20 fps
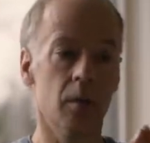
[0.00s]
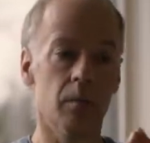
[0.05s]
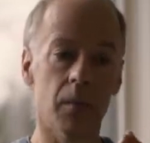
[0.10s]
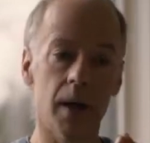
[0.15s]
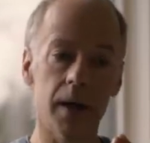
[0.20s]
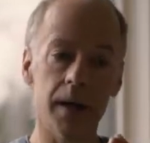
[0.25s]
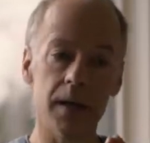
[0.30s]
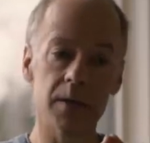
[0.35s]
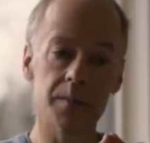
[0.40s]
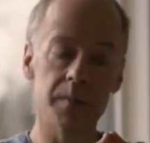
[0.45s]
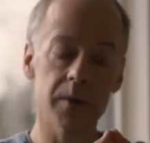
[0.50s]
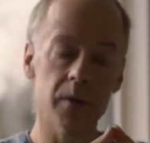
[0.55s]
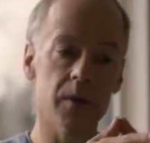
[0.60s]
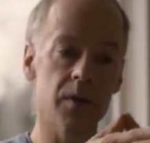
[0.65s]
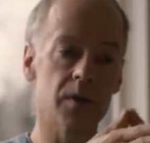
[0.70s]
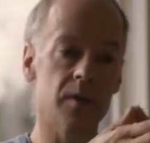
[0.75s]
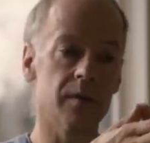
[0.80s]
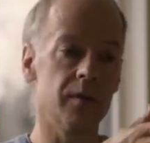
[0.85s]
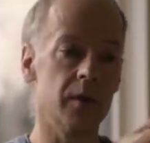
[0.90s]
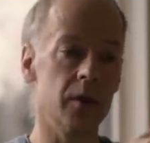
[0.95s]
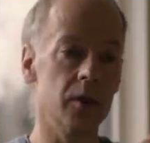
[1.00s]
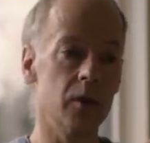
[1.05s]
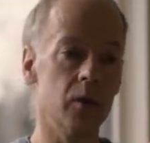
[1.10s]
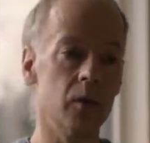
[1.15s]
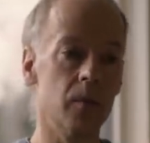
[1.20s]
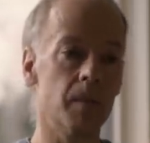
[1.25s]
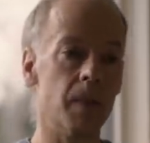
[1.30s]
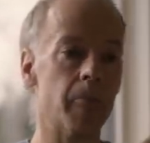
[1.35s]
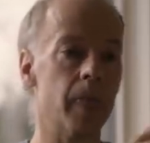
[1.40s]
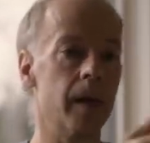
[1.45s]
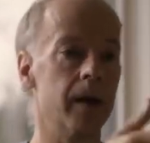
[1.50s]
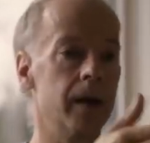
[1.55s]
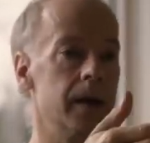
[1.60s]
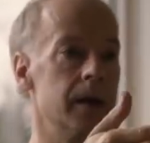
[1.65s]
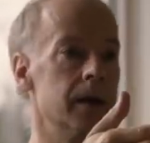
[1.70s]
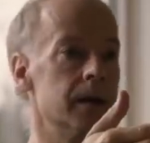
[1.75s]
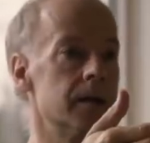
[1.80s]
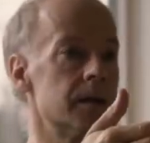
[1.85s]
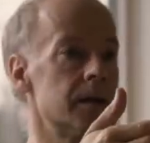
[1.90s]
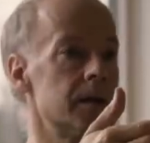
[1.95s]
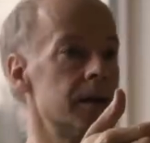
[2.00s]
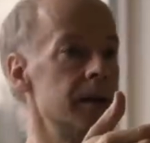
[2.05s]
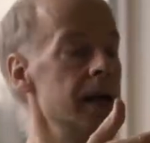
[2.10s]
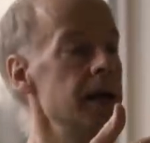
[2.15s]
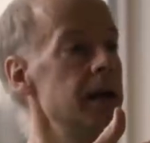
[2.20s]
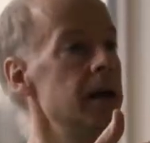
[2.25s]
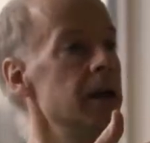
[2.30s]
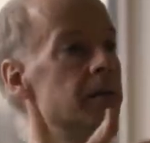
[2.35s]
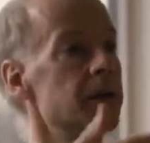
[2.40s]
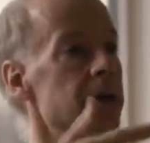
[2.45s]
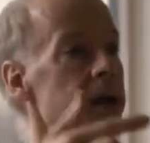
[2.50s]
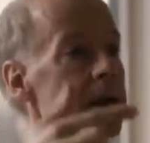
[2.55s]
My experience of you is taking